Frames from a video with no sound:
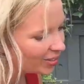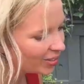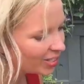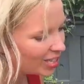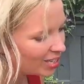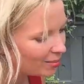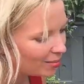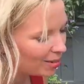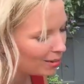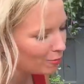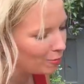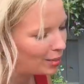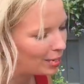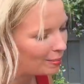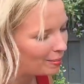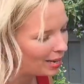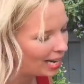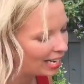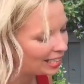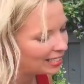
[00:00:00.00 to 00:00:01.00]
from have
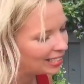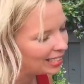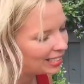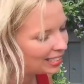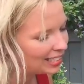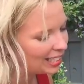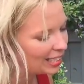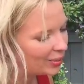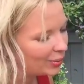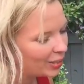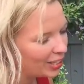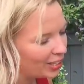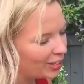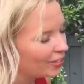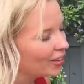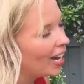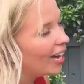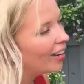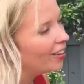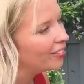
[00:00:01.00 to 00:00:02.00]
been back to see what
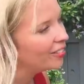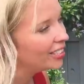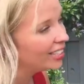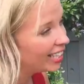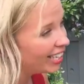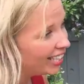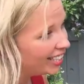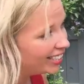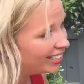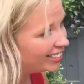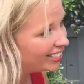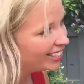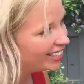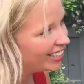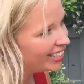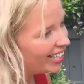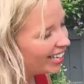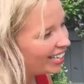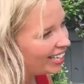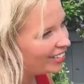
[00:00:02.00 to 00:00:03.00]
you have done
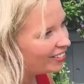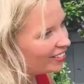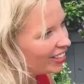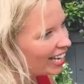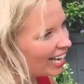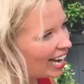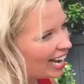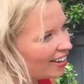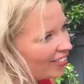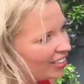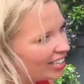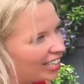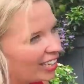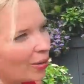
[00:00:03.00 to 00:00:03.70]
and if oh. they have any